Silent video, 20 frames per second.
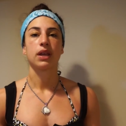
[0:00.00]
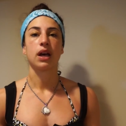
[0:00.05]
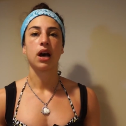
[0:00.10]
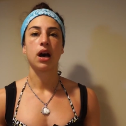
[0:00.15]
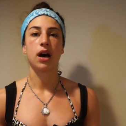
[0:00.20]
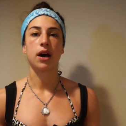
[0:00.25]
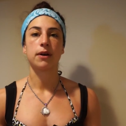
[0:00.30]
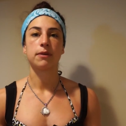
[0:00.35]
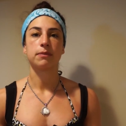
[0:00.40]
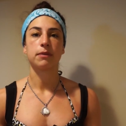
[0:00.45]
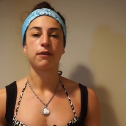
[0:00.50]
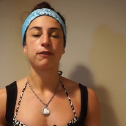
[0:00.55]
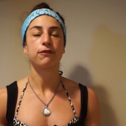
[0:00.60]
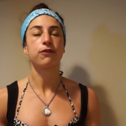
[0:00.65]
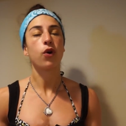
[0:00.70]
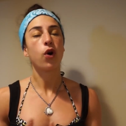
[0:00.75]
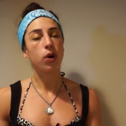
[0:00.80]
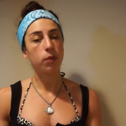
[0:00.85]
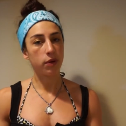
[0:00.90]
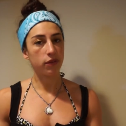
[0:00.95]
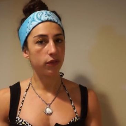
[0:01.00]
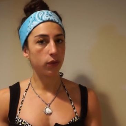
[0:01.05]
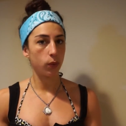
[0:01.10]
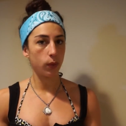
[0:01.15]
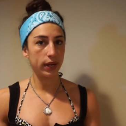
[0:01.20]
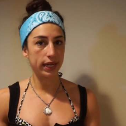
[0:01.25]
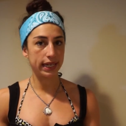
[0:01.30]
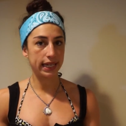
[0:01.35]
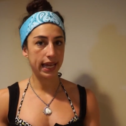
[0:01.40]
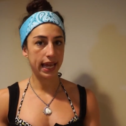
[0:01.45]
um, a form of a
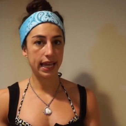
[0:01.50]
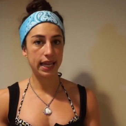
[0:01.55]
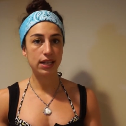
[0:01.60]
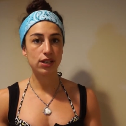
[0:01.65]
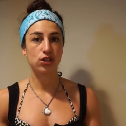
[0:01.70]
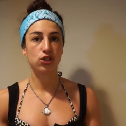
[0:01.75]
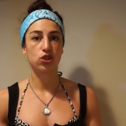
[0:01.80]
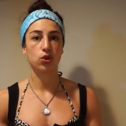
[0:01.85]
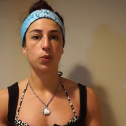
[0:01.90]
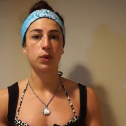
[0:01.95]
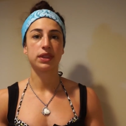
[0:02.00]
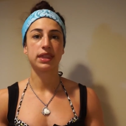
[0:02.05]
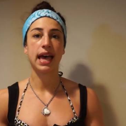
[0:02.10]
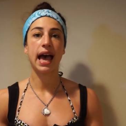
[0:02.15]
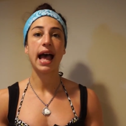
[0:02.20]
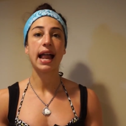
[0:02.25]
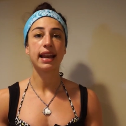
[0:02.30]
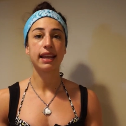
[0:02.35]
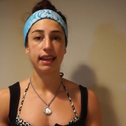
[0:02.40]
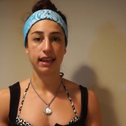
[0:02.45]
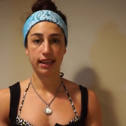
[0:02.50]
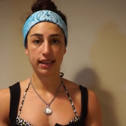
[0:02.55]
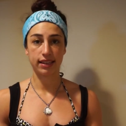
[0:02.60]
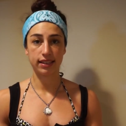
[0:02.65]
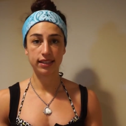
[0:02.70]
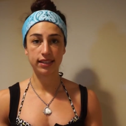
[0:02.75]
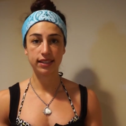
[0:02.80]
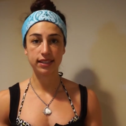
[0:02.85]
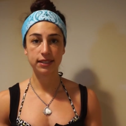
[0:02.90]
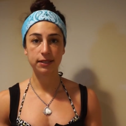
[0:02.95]
Wingate. So what that
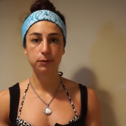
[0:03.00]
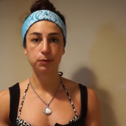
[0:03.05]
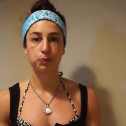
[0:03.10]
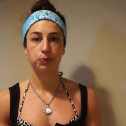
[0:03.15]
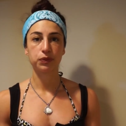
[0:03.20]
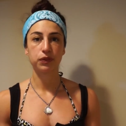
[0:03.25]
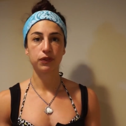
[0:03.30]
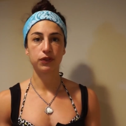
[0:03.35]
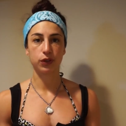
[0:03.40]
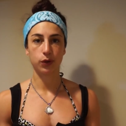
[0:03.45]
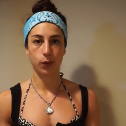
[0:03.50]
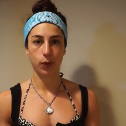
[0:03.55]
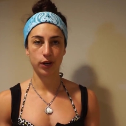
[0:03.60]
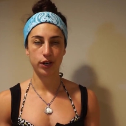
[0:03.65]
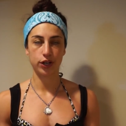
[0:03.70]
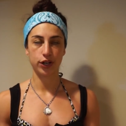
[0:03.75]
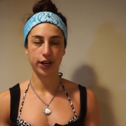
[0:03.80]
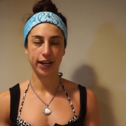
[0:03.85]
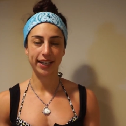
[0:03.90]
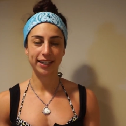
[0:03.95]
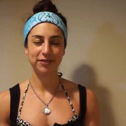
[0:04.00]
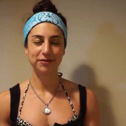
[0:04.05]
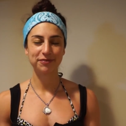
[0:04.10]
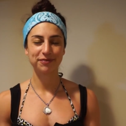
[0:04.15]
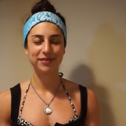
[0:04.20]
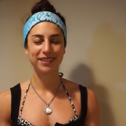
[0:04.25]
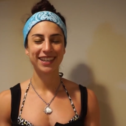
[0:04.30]
is, if you're wondering,